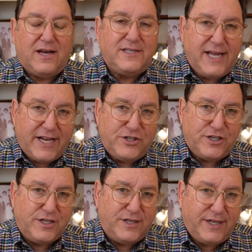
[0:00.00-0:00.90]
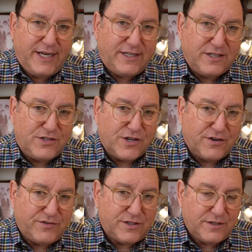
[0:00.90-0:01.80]
attention it
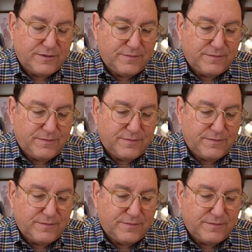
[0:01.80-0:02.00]
deserves.